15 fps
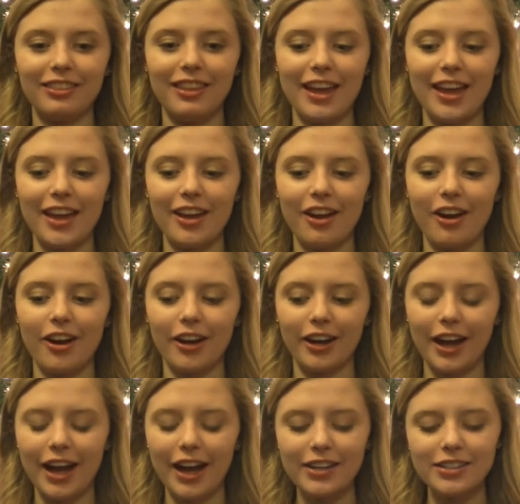they are
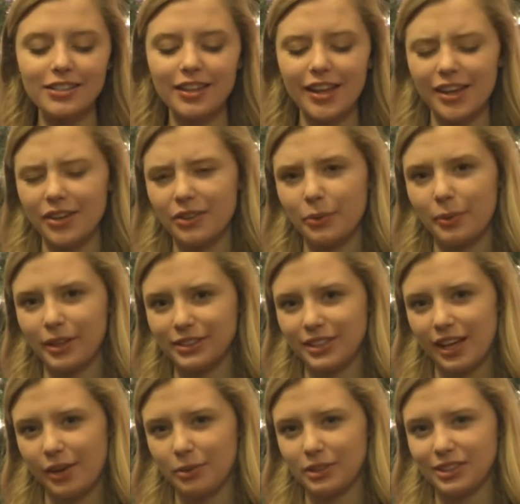kind of like the ones
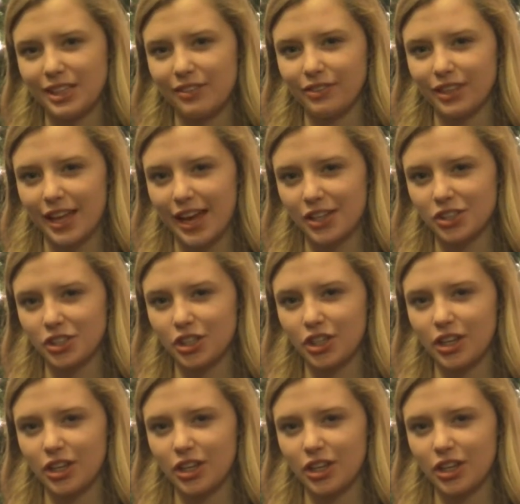I received last year.